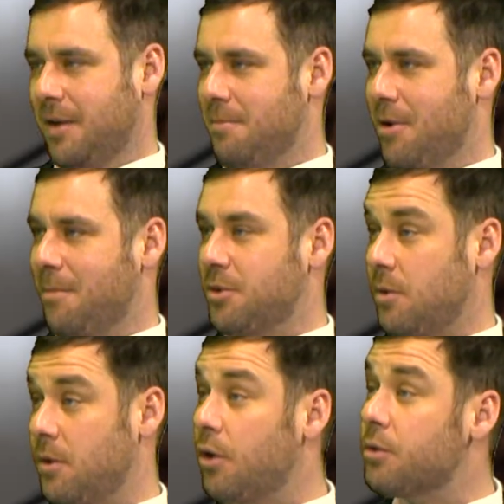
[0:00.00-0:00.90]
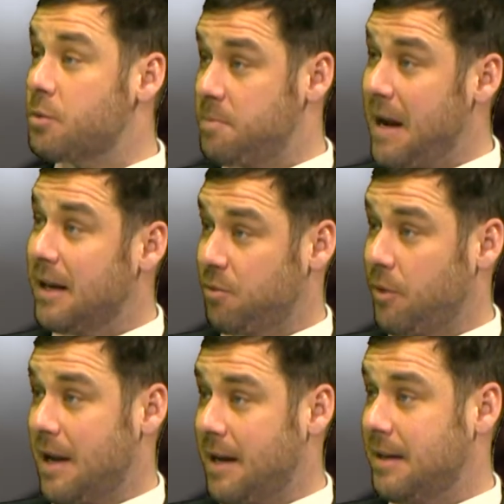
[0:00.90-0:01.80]
at the moment, so a lot would depend what
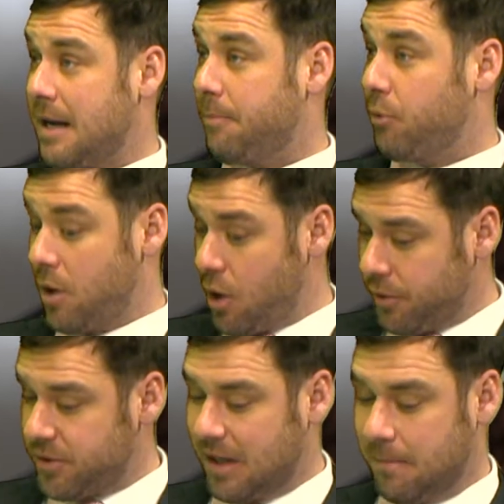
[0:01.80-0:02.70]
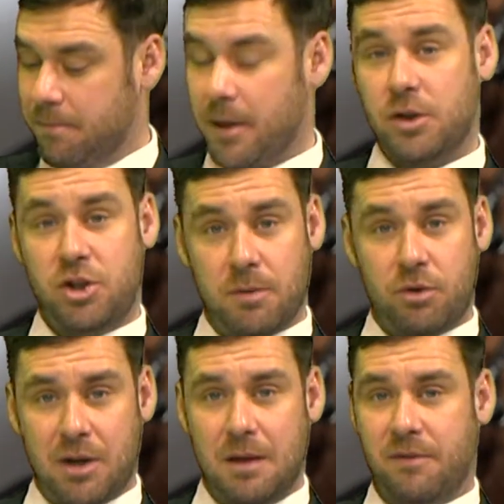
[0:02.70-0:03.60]
the handicapper allots him. But I do
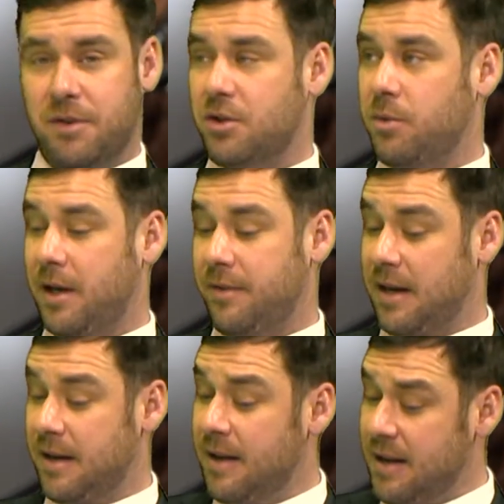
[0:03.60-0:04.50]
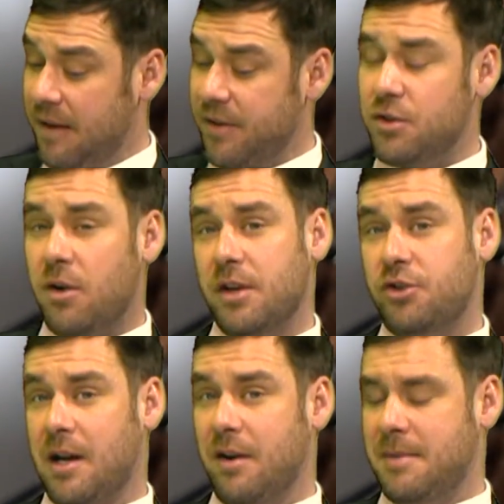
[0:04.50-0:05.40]
agree with your tweet that if it's not at
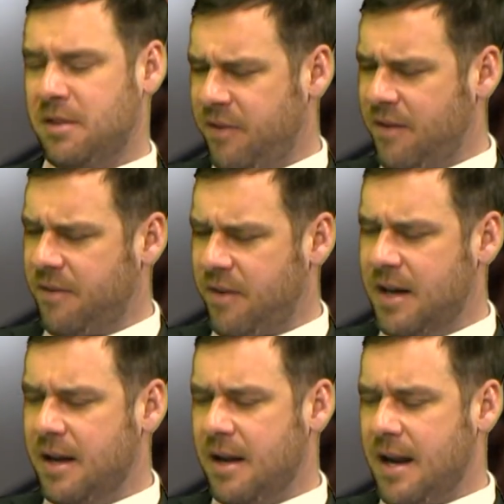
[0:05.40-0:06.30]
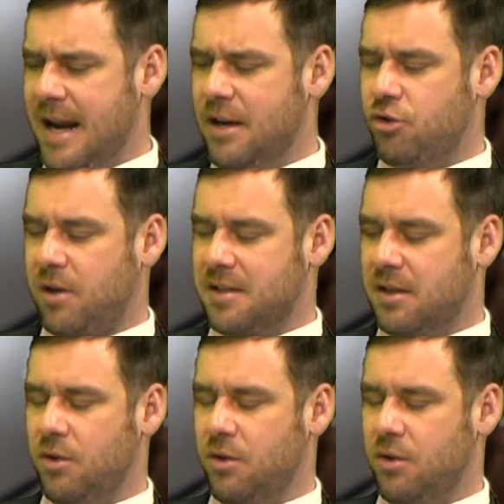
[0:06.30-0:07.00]
Cheltenham, he's a very, very interesting